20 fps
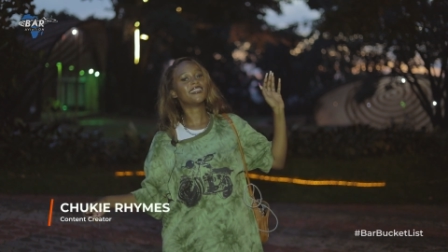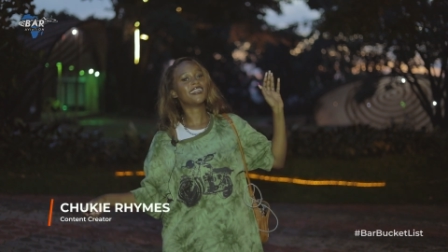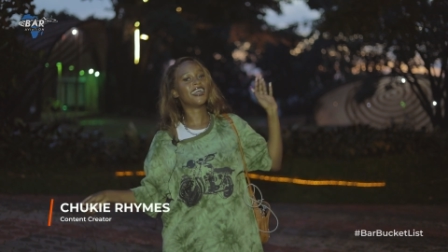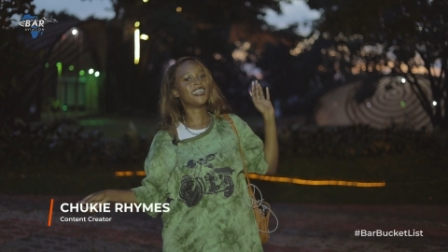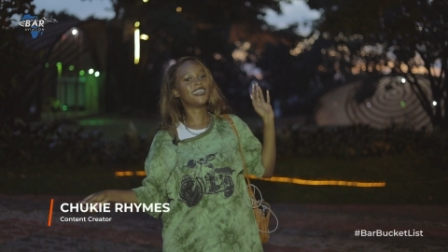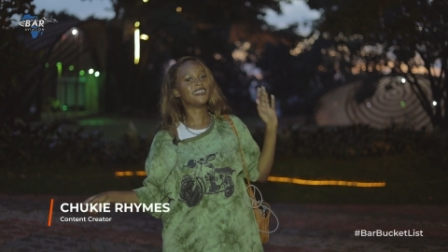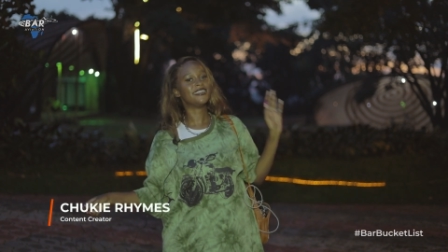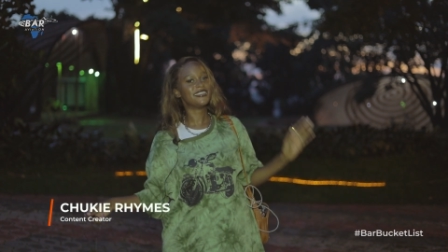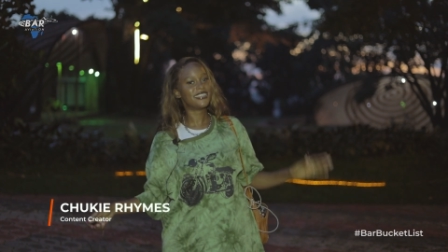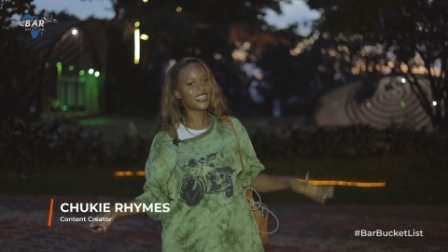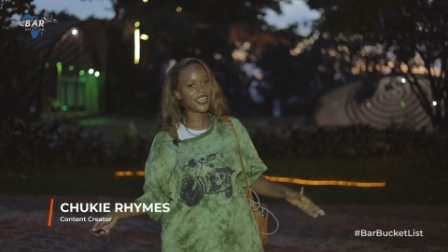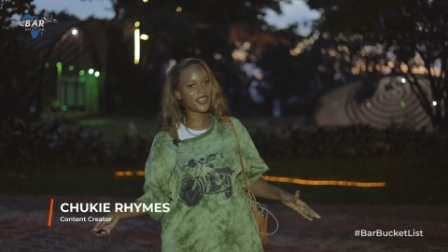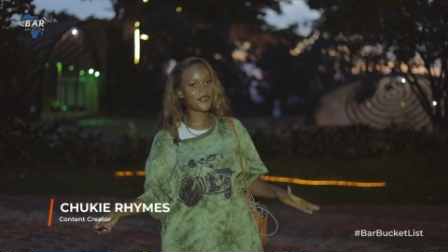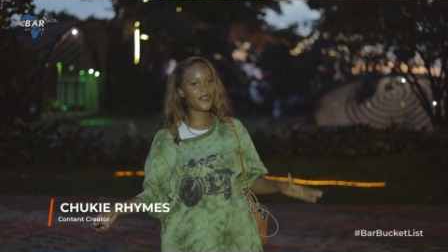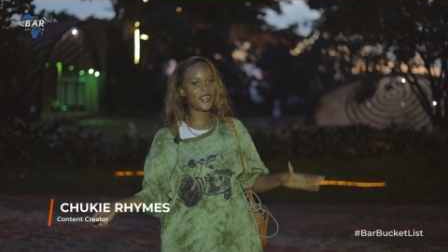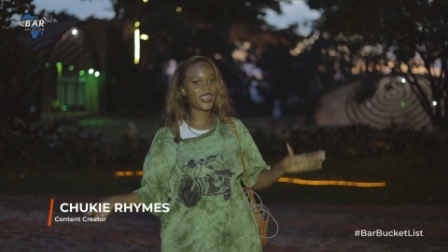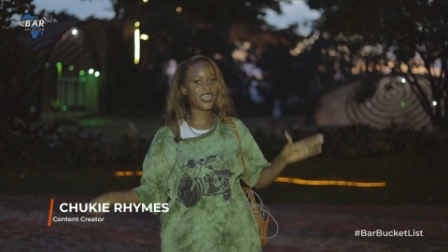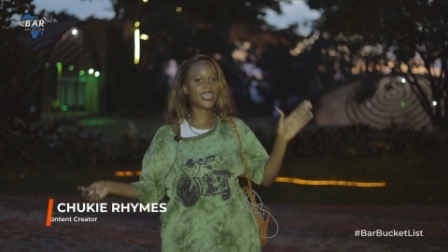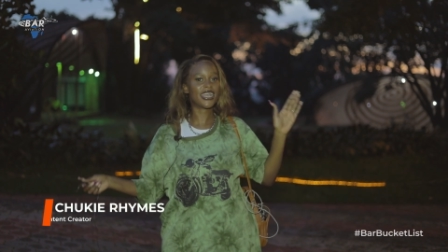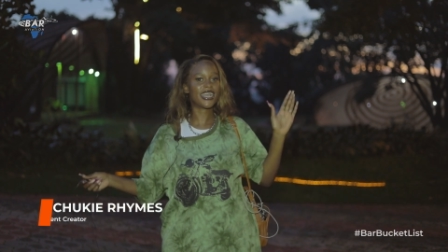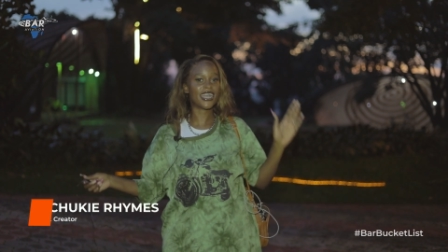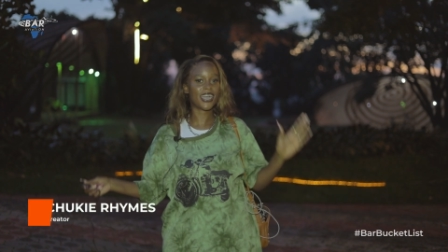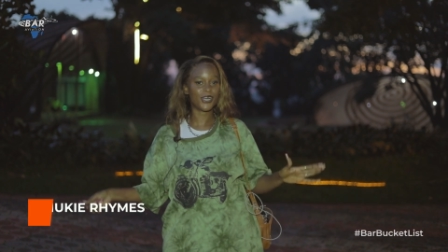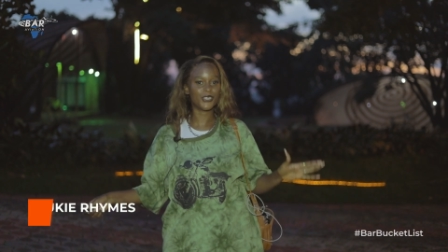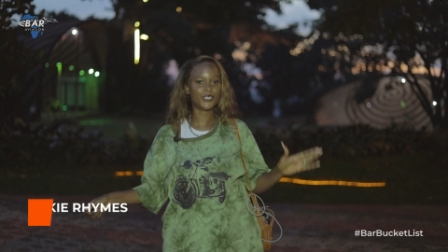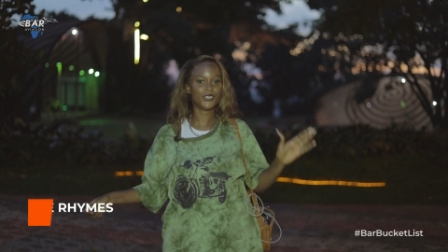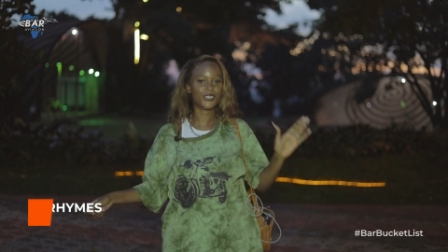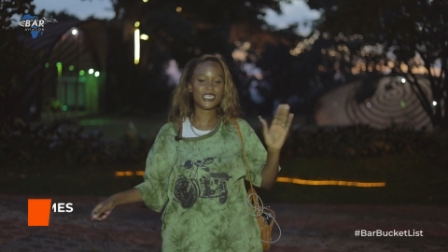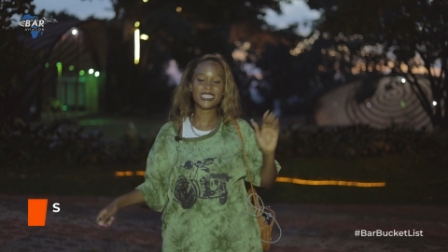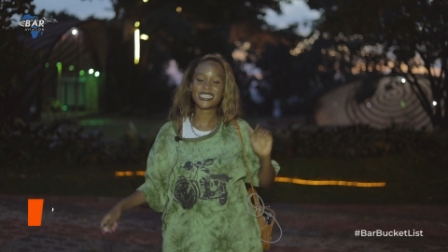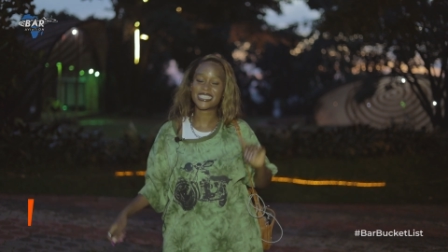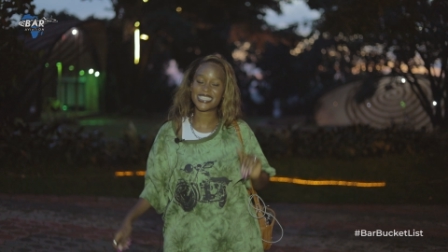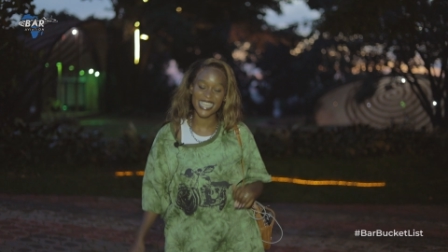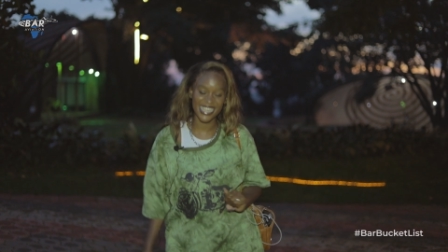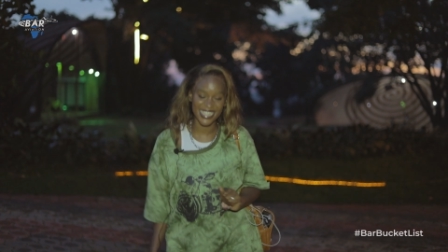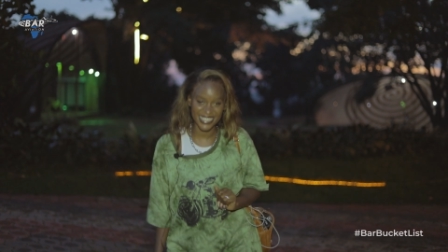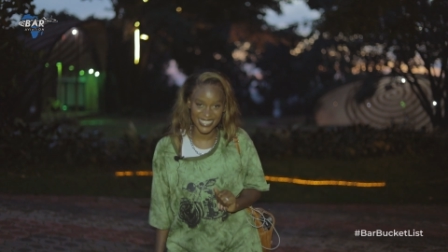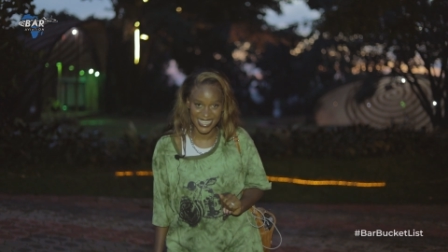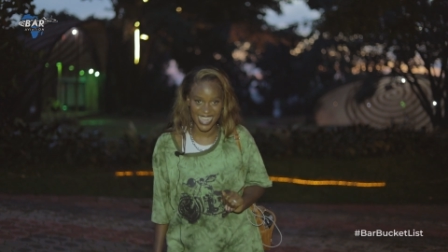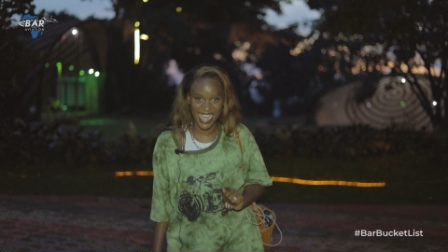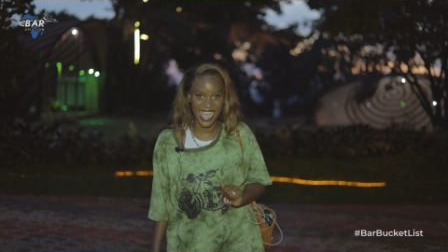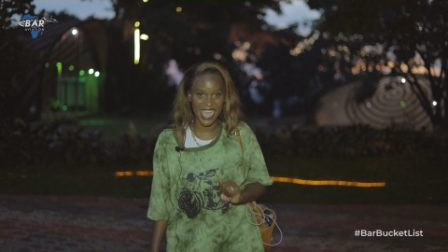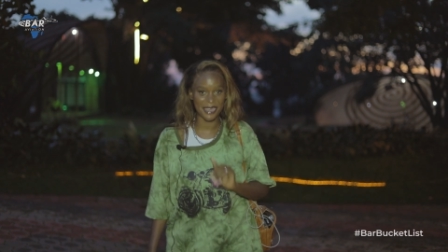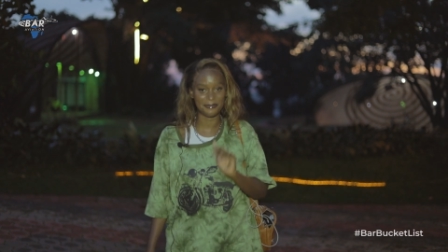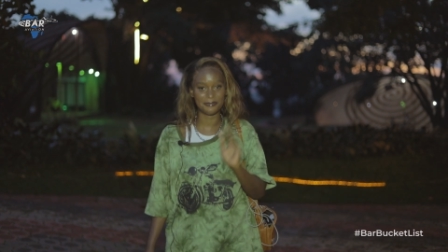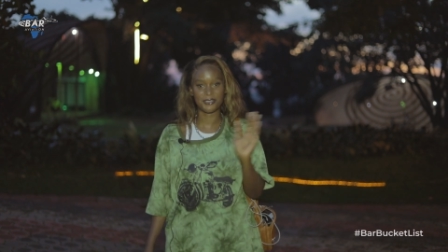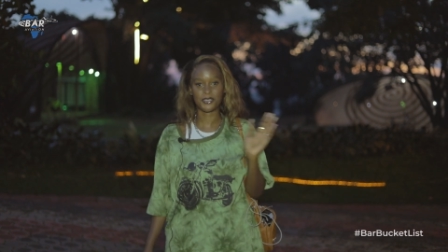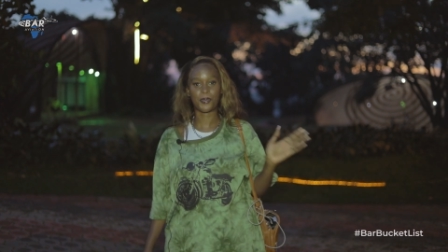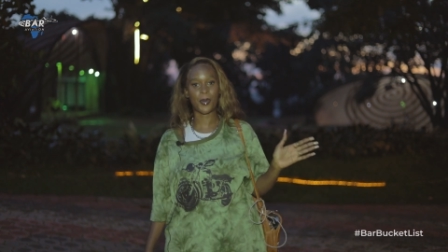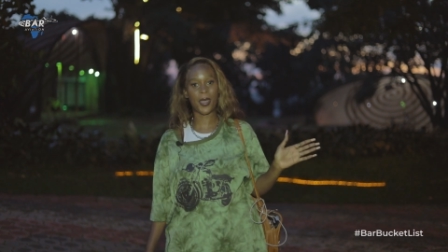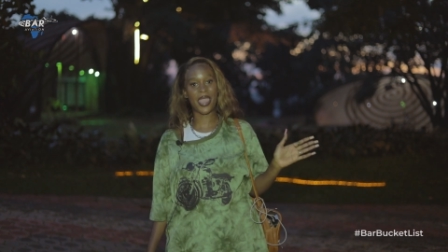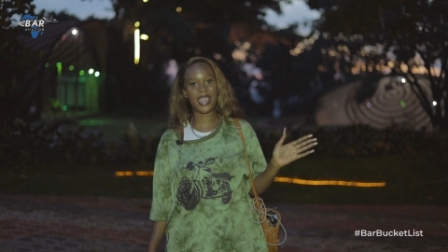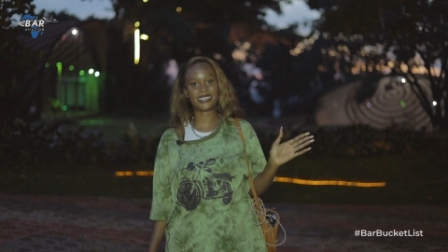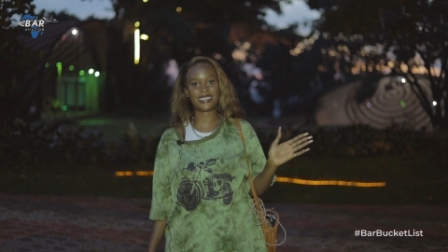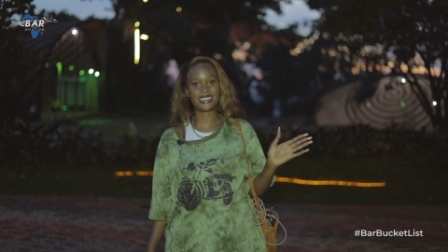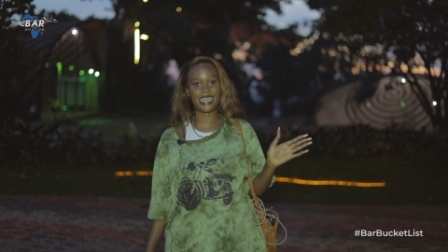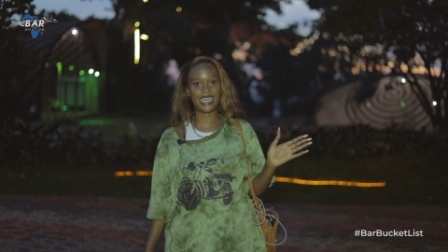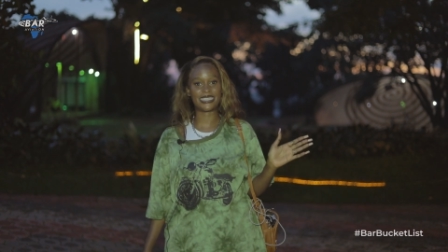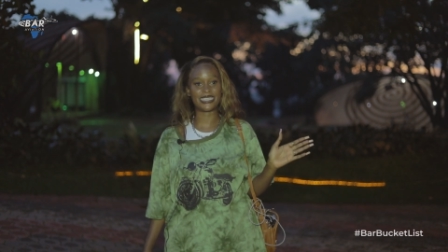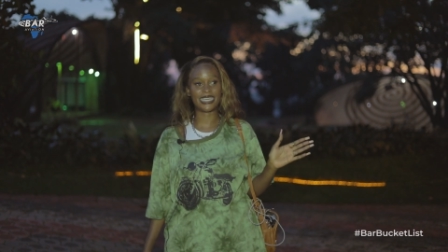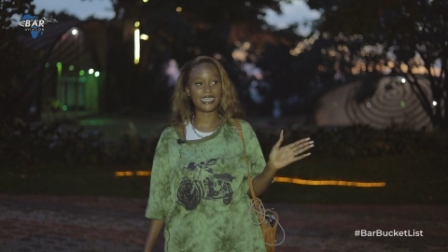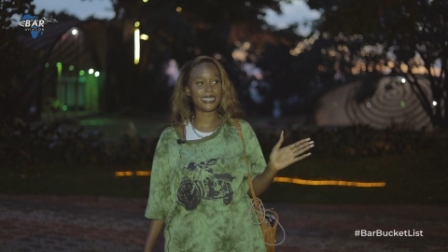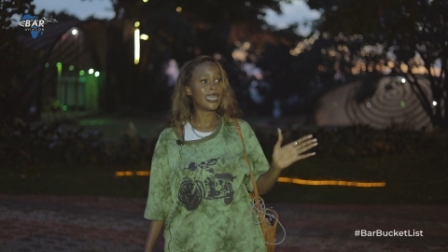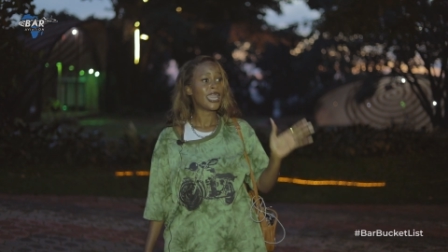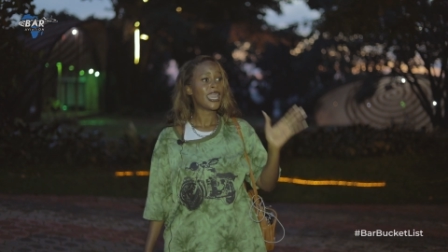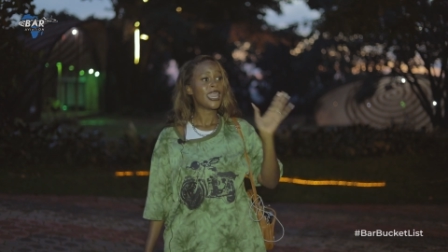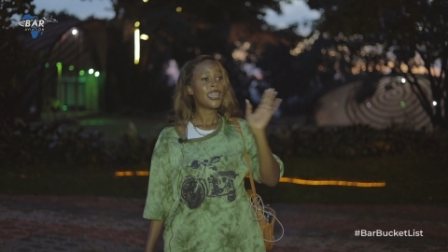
the Ndere Culture Center. I am super excited.